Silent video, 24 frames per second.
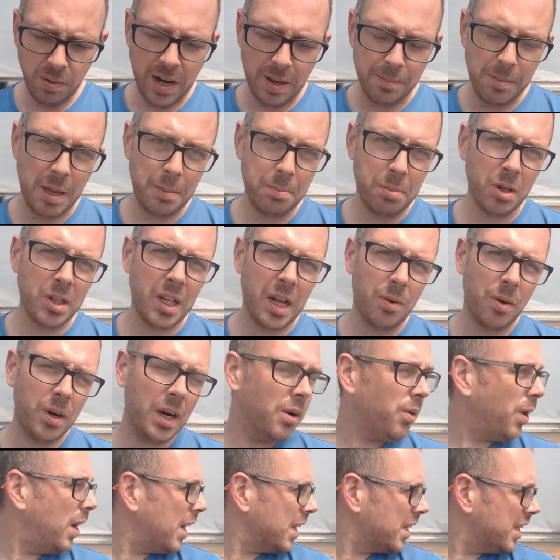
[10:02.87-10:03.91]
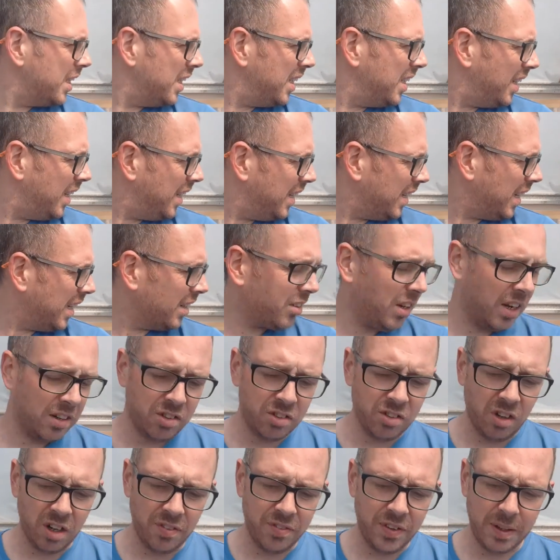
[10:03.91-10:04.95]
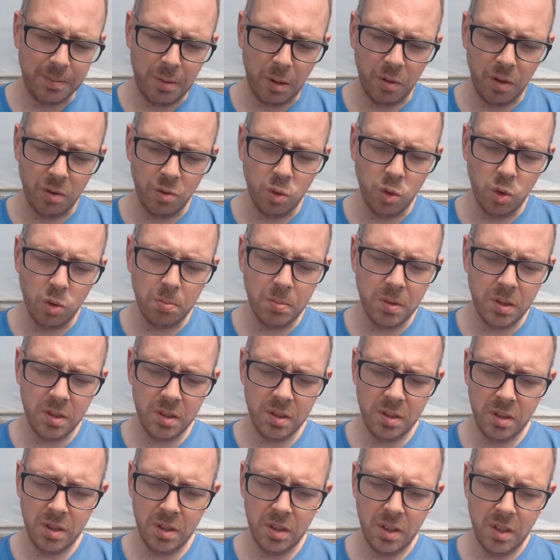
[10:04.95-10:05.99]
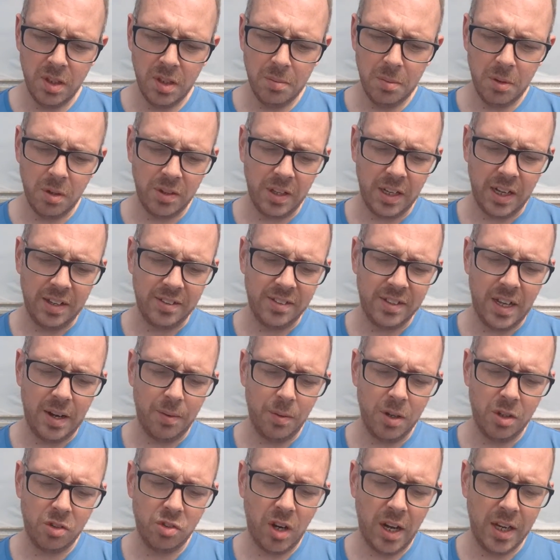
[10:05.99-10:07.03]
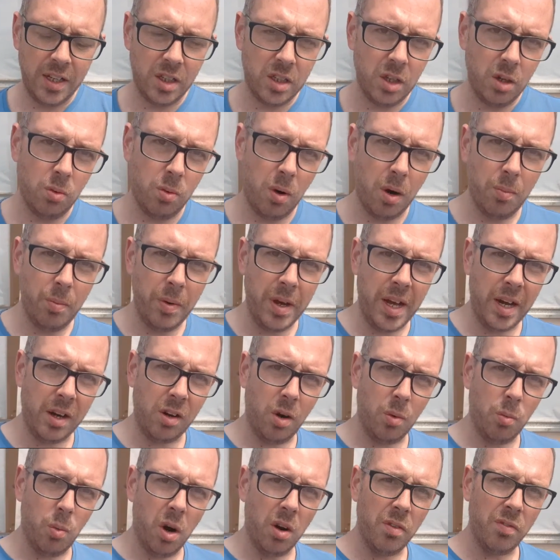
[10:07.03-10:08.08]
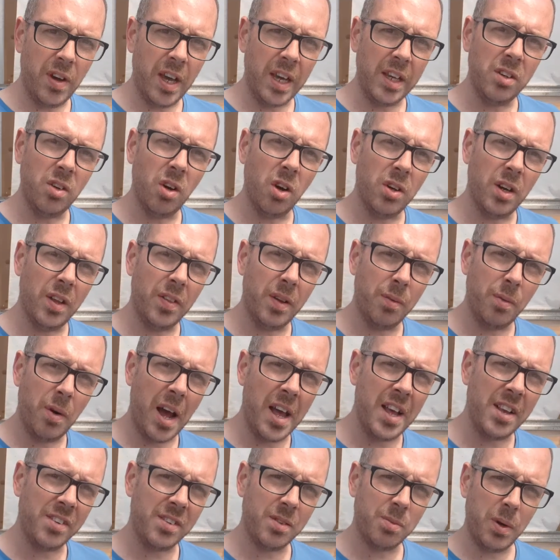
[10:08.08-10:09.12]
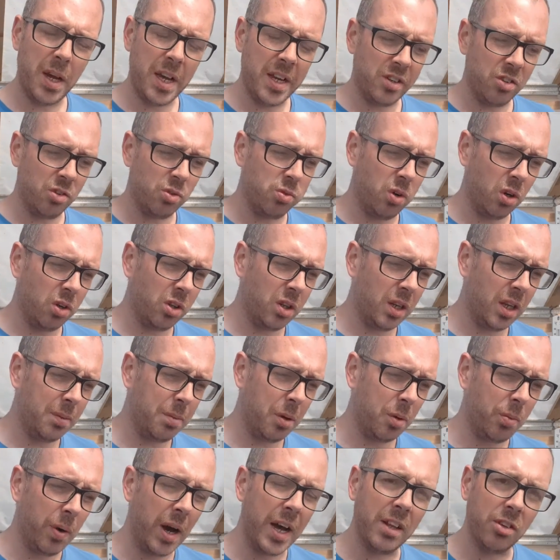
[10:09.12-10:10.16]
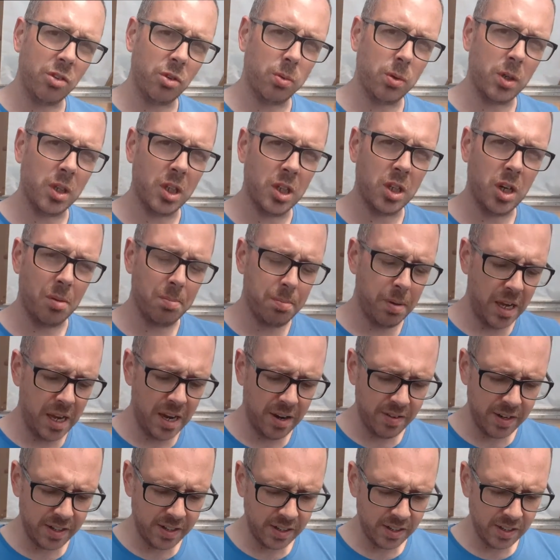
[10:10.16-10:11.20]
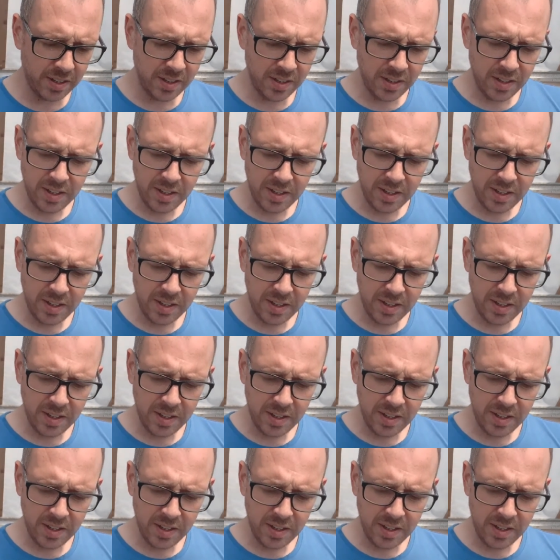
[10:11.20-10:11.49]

Well, I may put that one out actually. I've just got to think about the room, because like I say, I want to try and do one where I've got one vine on in the west where it just runs a little bit wild, so we can compare it.